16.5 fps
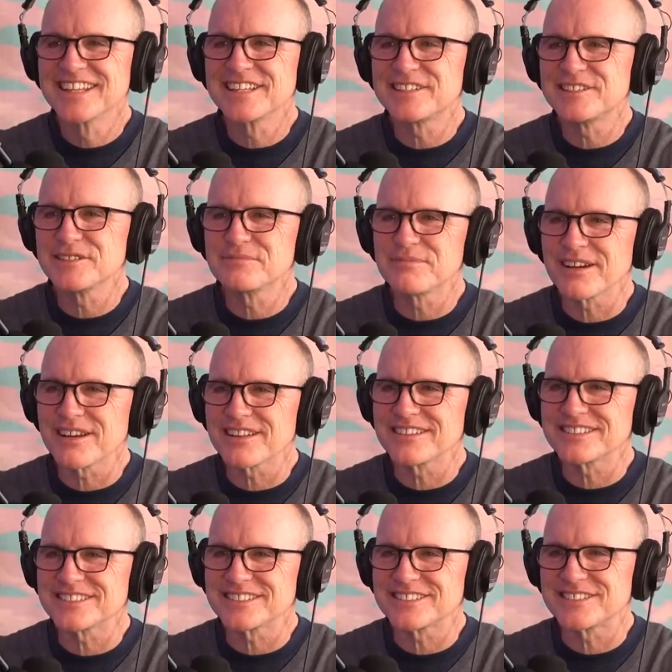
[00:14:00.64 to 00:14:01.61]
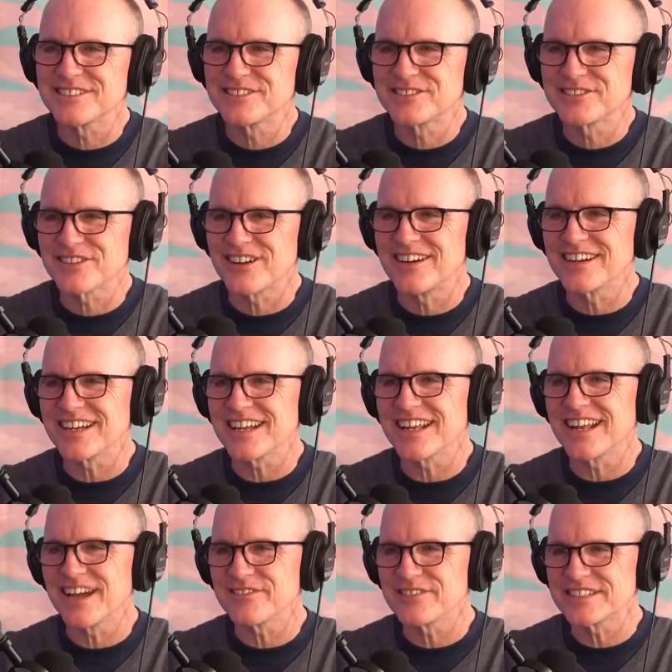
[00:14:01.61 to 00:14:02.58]
The two brothers are so drunk,
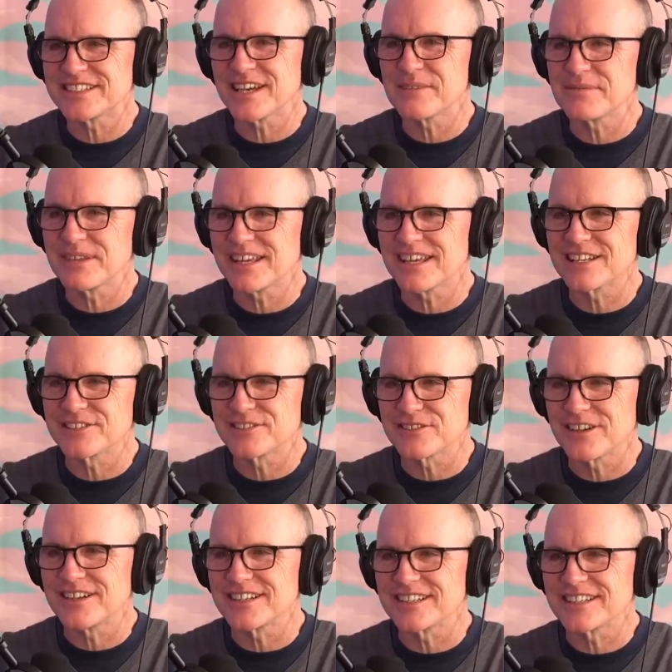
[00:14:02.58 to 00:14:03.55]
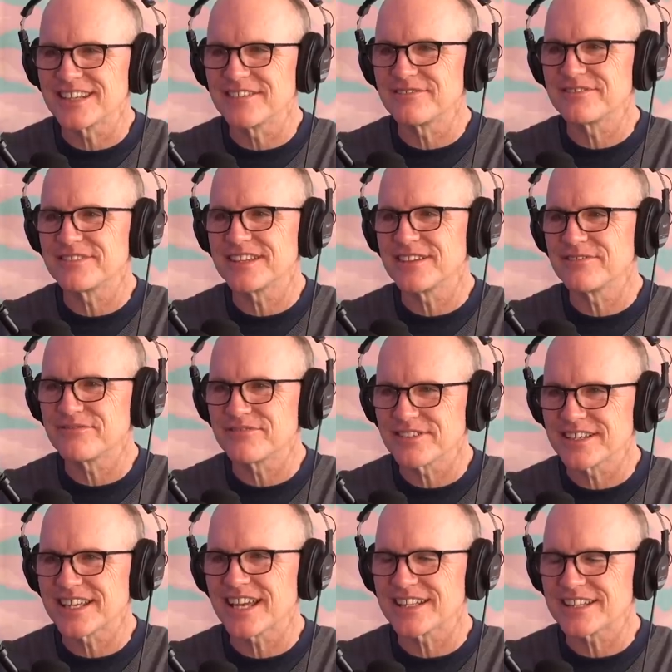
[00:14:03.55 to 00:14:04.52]
and every time they get drunk, they
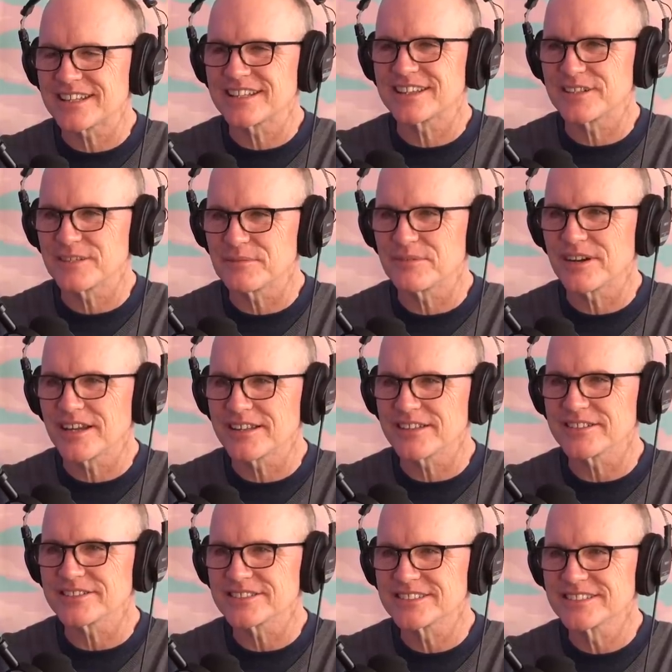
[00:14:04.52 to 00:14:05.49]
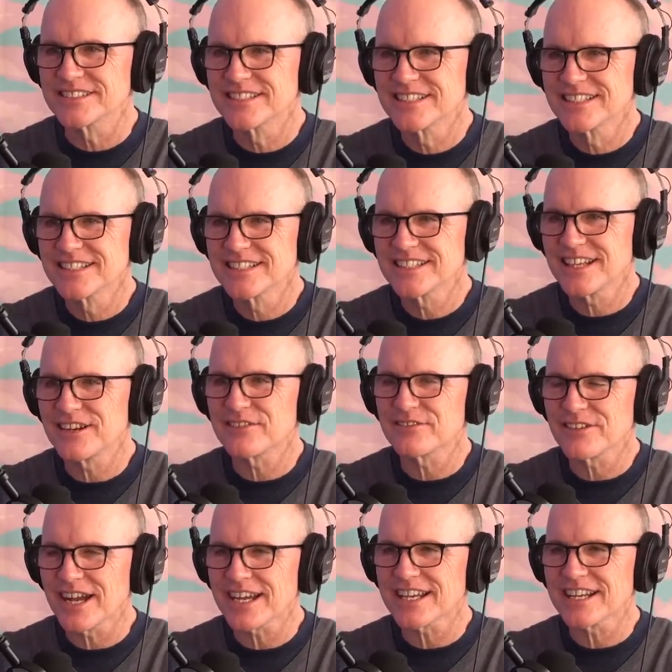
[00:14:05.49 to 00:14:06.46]
forget that they're brothers. They don't
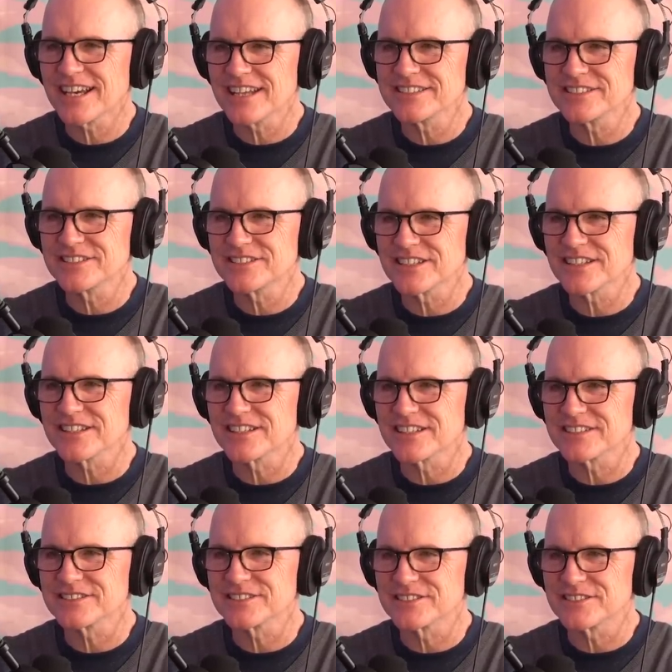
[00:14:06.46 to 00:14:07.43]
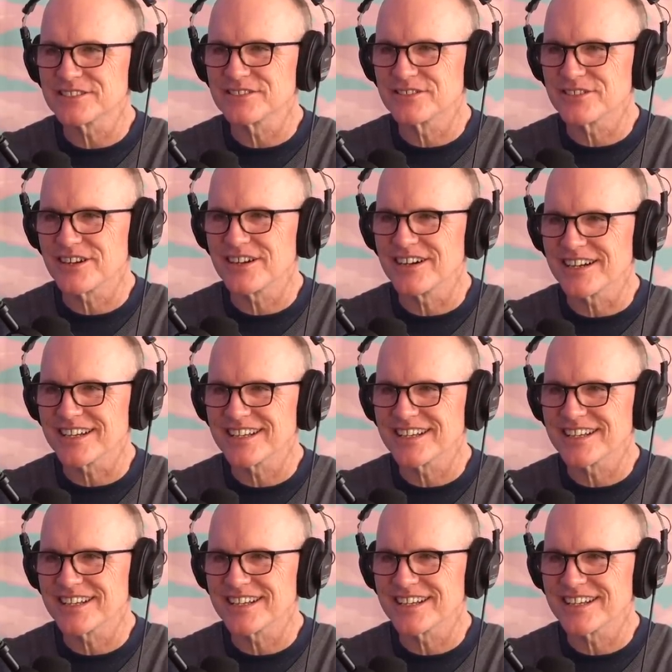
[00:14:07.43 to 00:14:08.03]
recognize each other because they're so drunk.